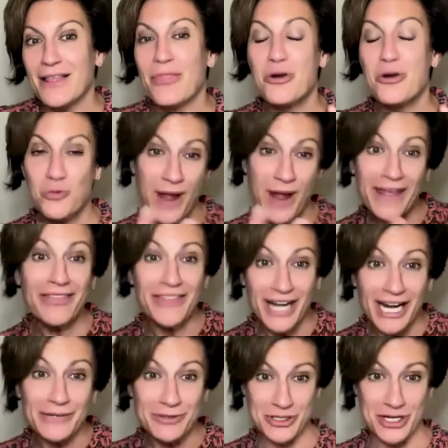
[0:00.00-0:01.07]
the way that
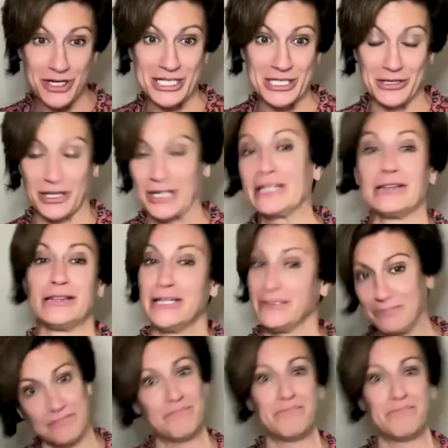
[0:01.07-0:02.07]
I would talk to, like, look,